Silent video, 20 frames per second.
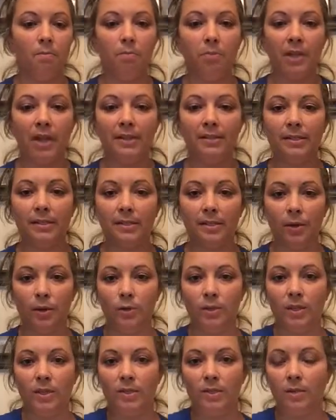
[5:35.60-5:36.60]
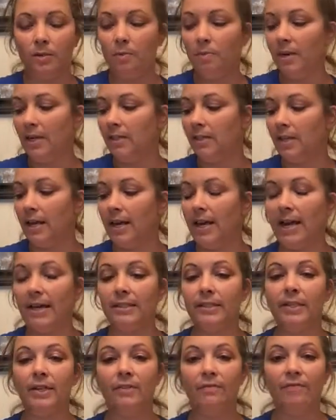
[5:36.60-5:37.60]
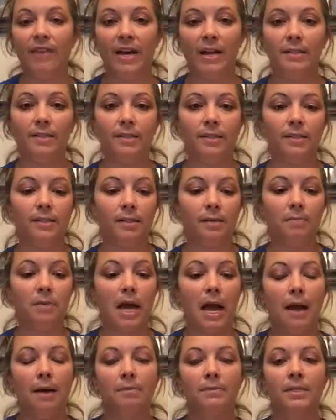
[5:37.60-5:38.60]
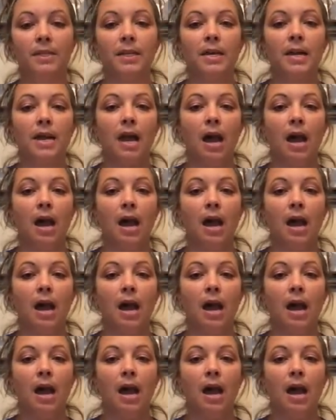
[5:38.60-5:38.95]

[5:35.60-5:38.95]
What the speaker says: places those things on the pizza, and as it advances, sometimes